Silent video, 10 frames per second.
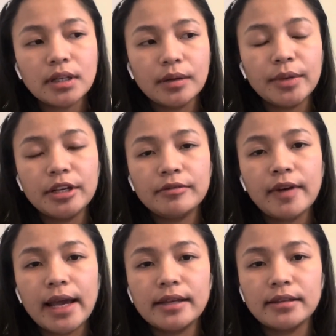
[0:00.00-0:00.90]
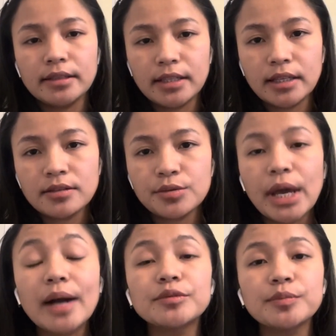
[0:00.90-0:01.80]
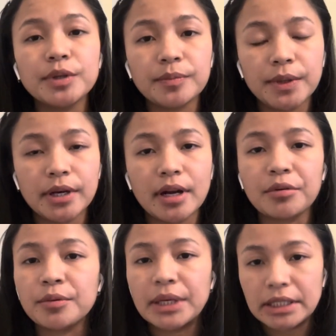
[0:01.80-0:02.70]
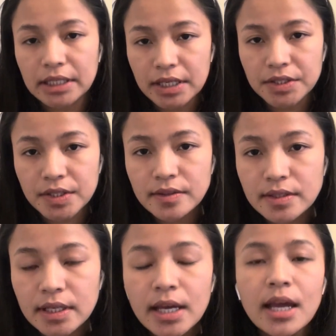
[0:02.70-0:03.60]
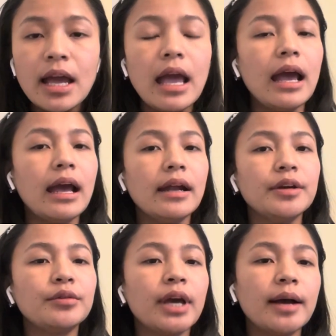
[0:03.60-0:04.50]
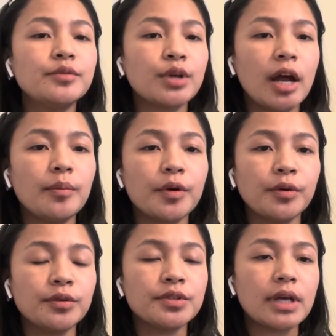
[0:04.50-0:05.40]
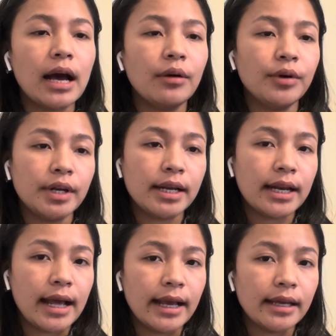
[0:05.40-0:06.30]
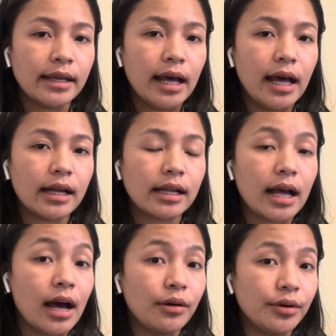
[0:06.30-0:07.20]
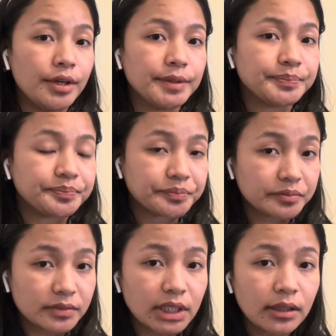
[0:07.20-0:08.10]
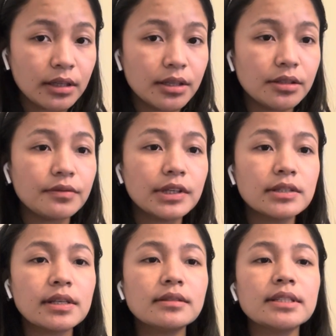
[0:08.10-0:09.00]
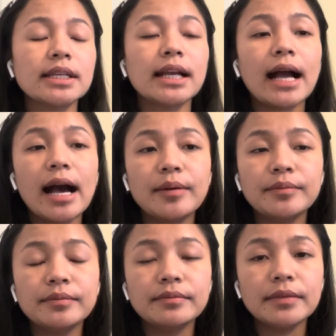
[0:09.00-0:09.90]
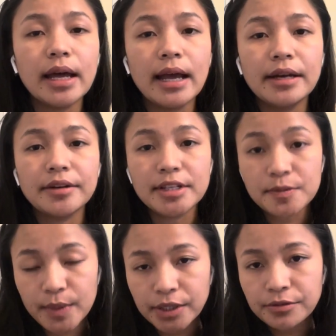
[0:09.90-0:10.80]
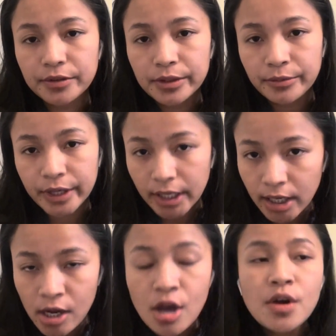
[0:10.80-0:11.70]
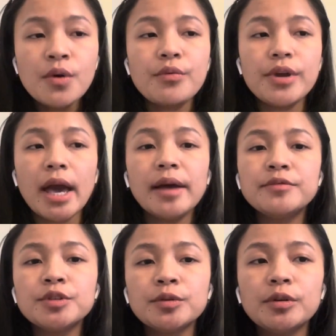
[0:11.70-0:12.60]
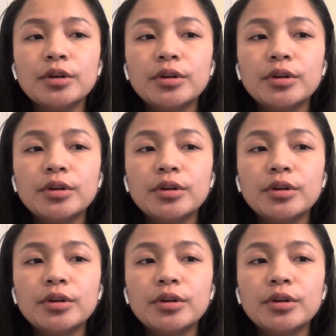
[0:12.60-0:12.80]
verifying the things, we have to prepare our medications and we have to approach our client, our individuals in calm and respectful way. We have to